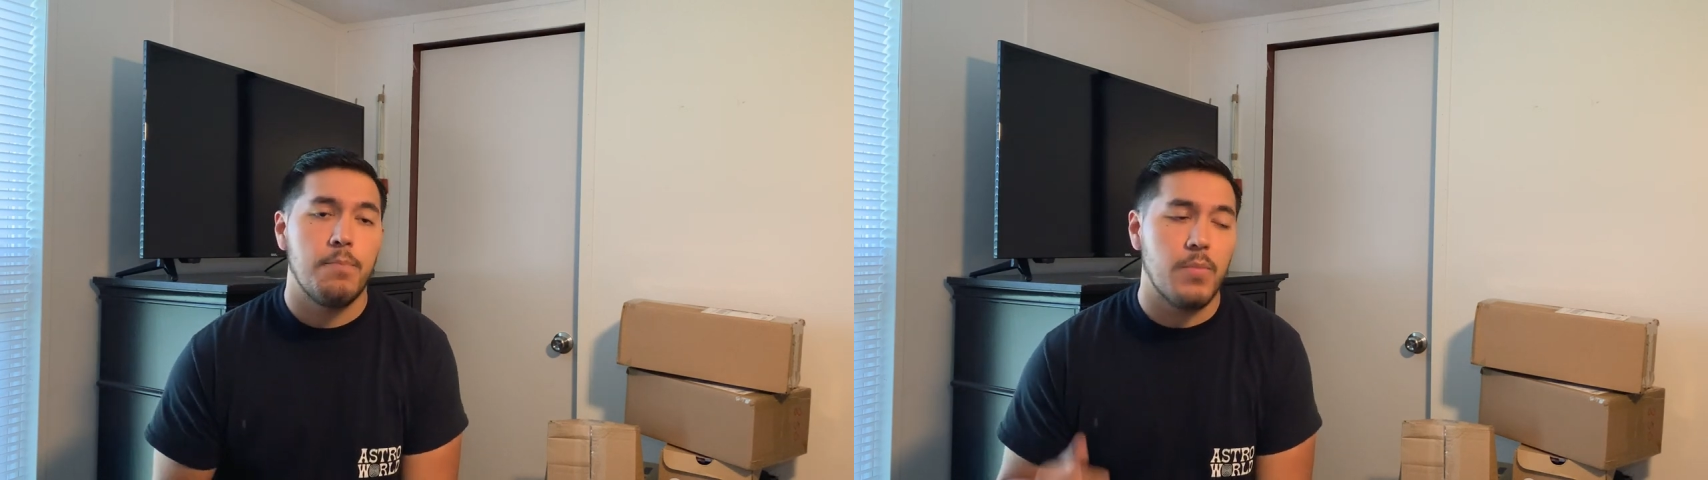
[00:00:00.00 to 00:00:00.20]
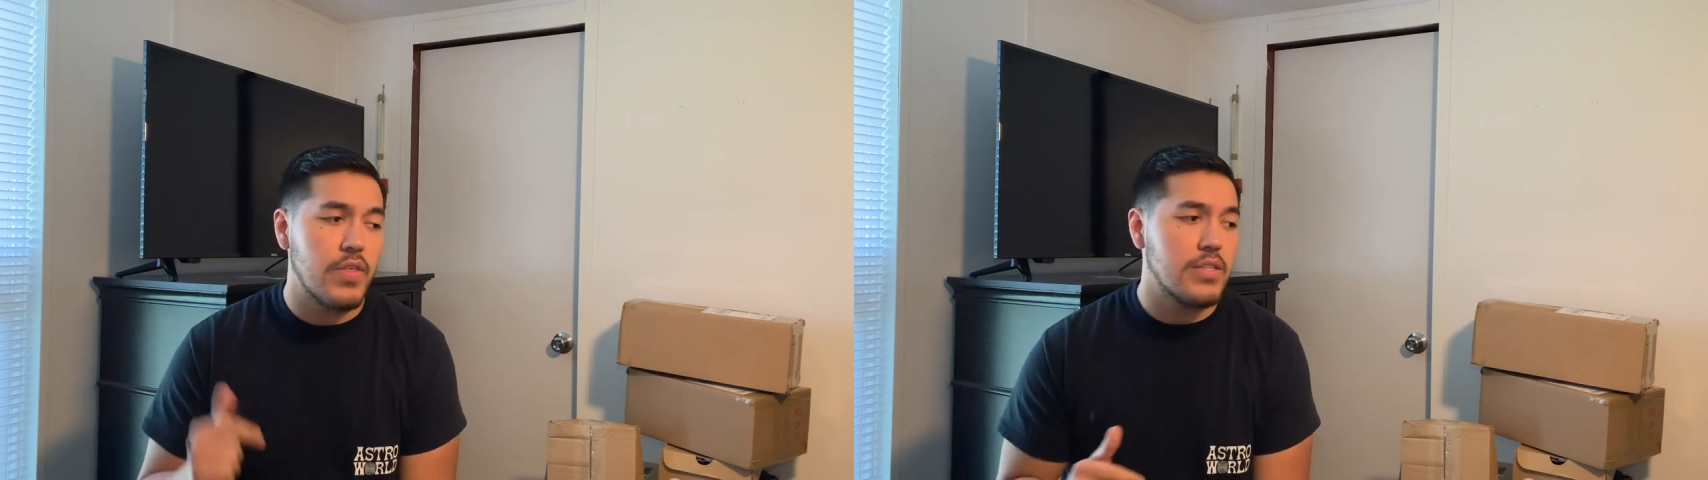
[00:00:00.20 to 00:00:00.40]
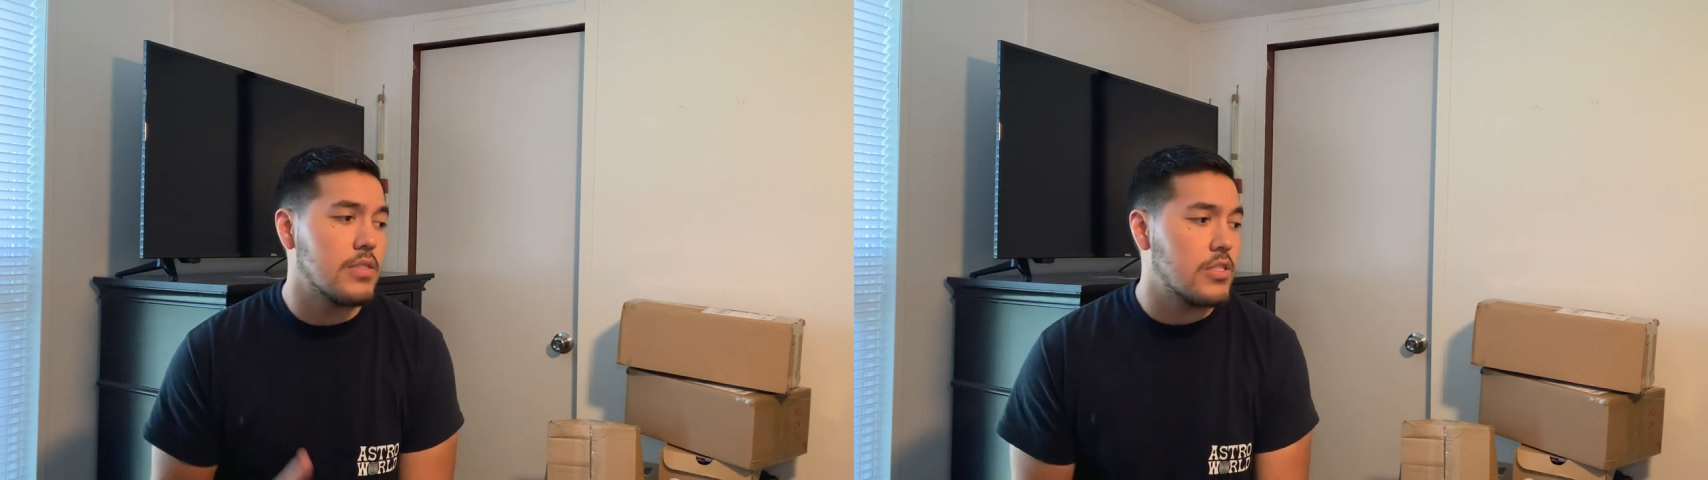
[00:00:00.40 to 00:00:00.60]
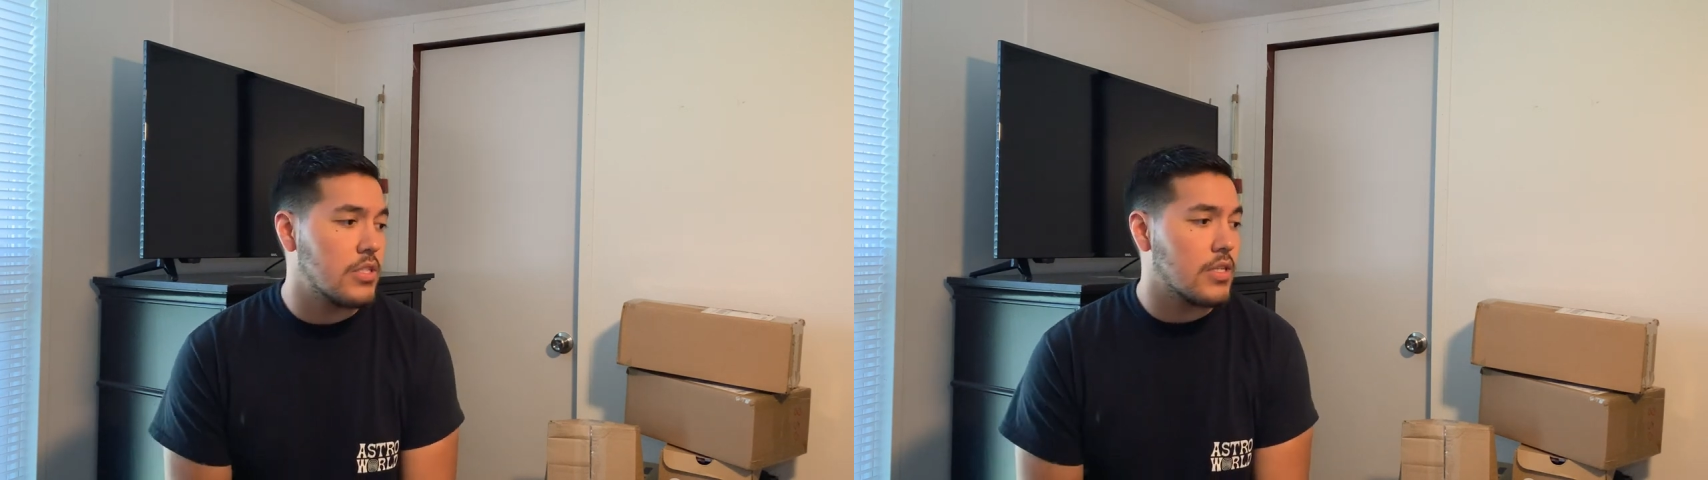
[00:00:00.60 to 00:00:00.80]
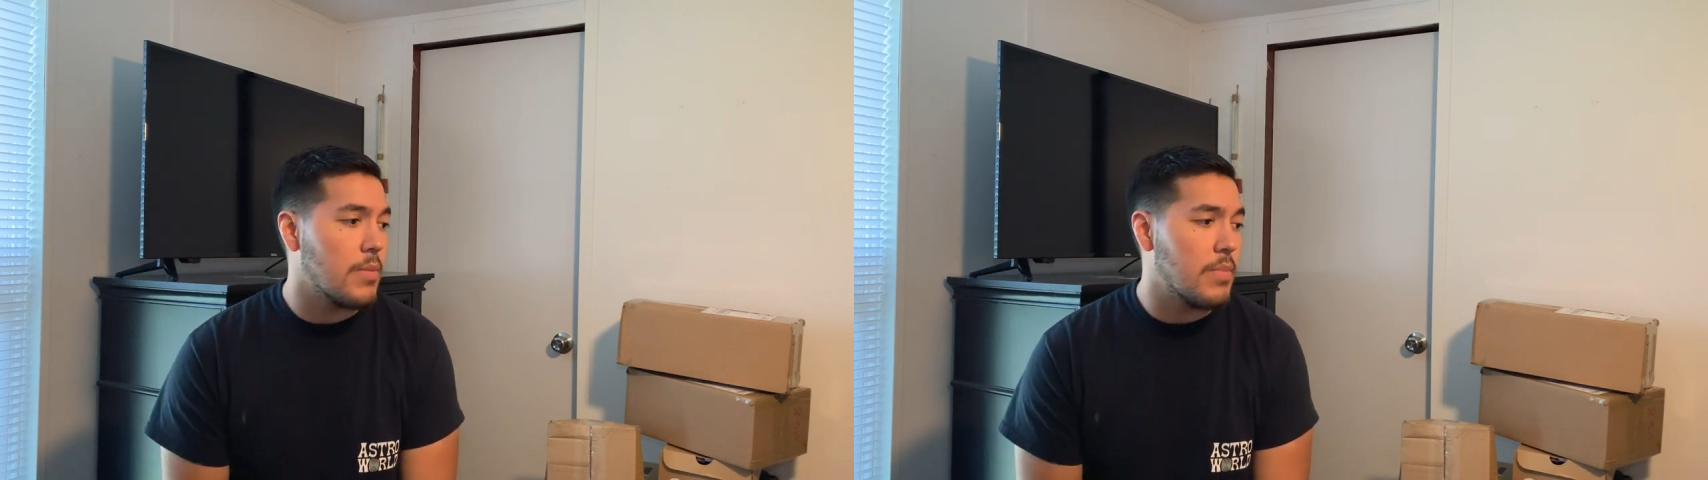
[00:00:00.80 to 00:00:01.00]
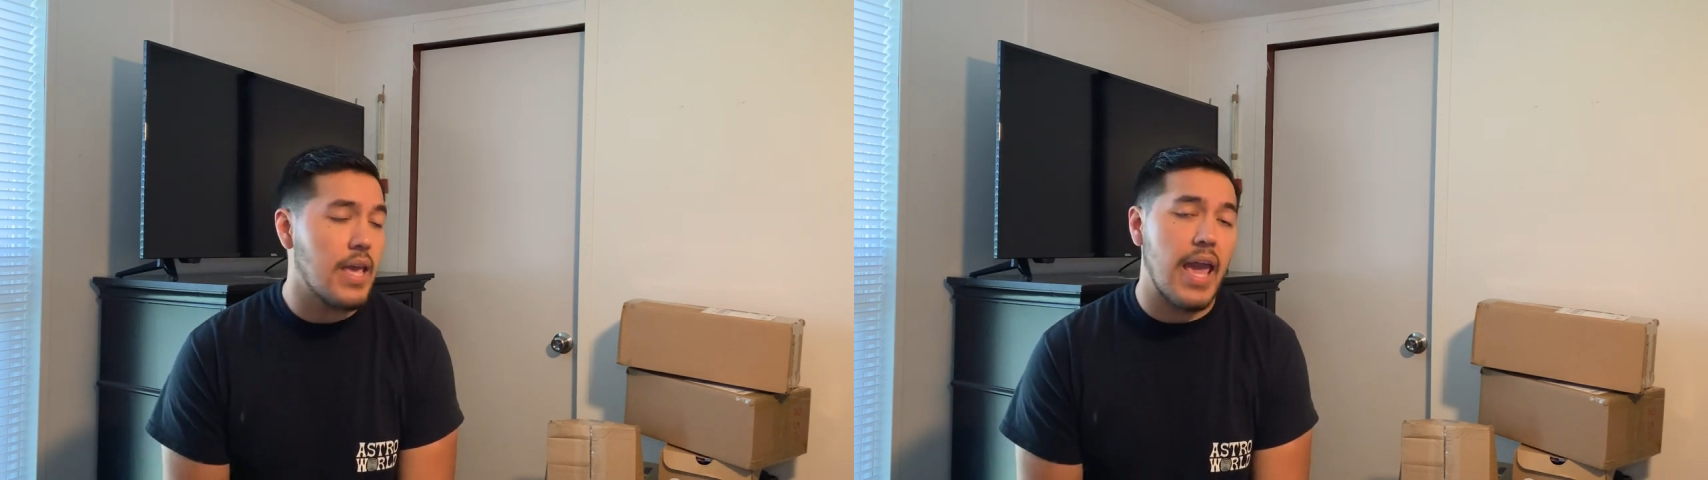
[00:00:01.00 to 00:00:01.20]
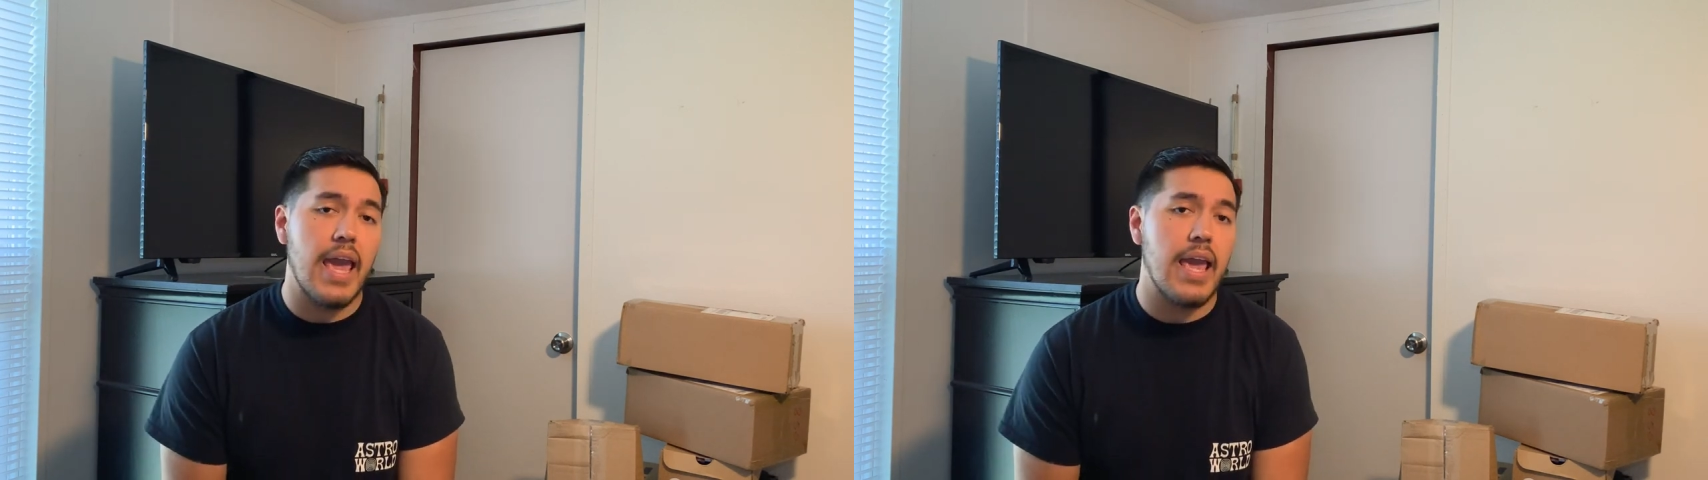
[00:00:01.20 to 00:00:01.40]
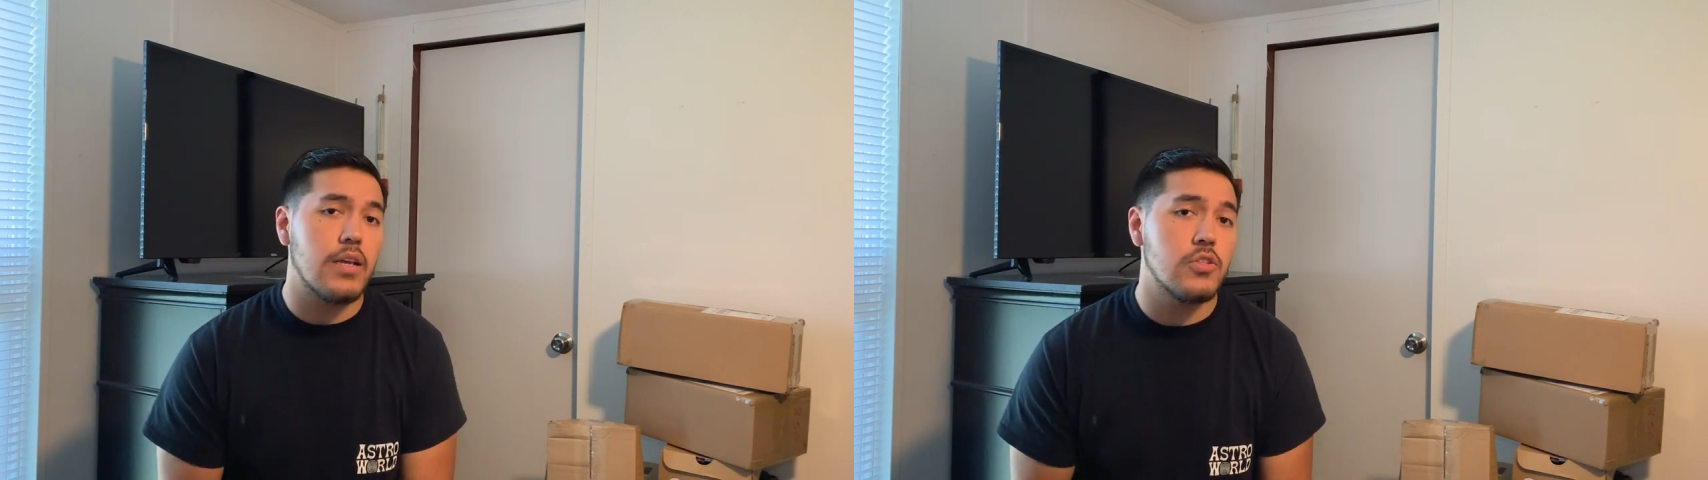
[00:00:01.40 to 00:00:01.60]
but this is just gonna be a